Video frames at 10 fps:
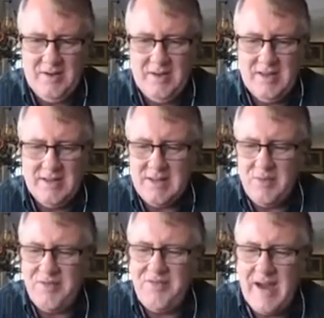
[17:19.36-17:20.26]
It's like
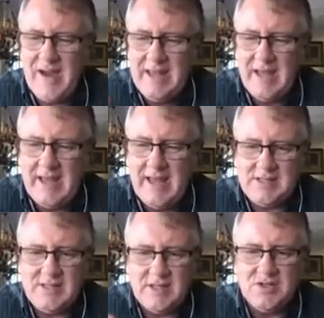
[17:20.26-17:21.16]
we're fighting
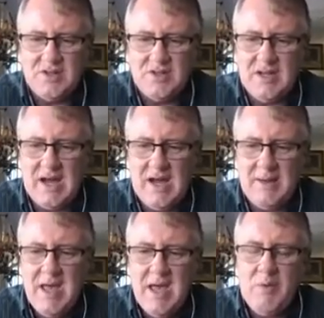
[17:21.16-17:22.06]
against things all the
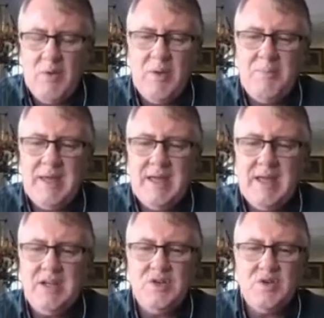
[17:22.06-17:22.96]
time. And what we
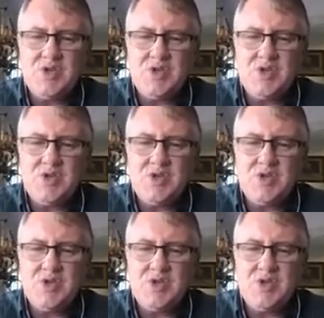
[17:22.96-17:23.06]
begin to do is